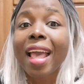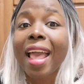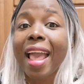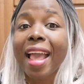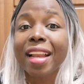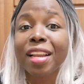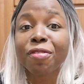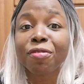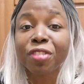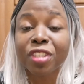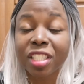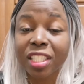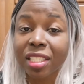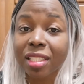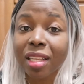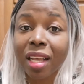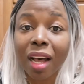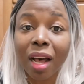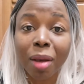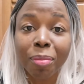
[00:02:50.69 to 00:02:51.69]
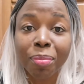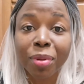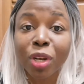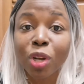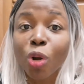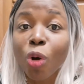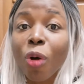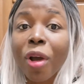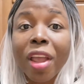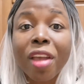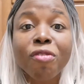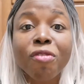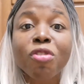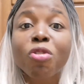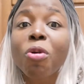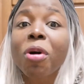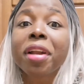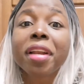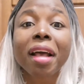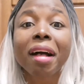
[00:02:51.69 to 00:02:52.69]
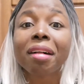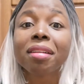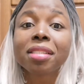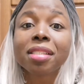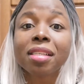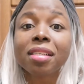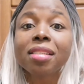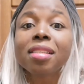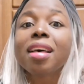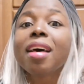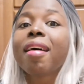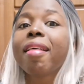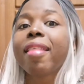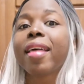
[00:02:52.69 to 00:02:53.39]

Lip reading: and if it's below everyone else's,